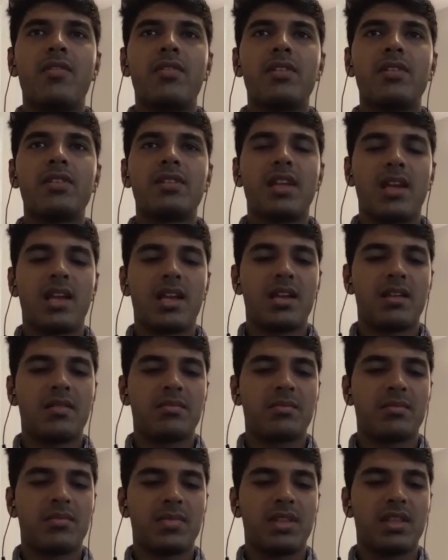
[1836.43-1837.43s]
I would
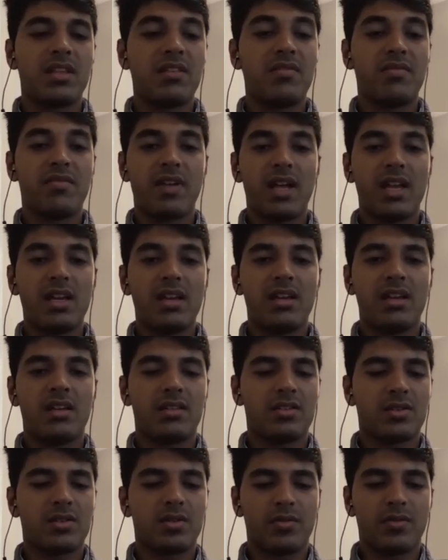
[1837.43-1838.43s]
say
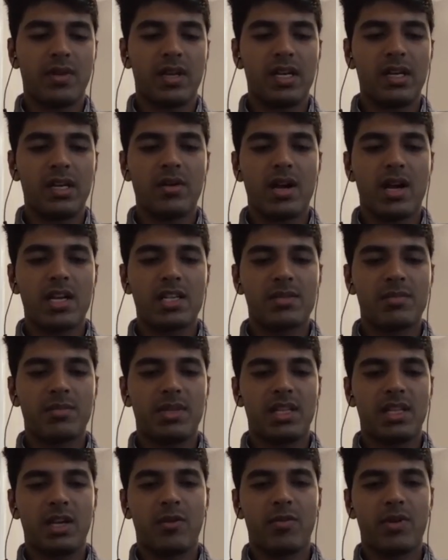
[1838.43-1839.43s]
so when you
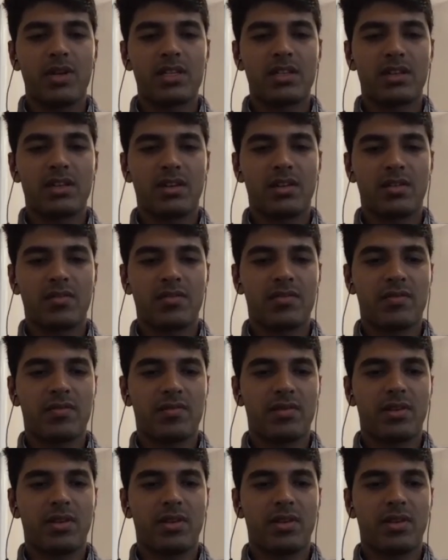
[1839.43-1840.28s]
asked me the question of,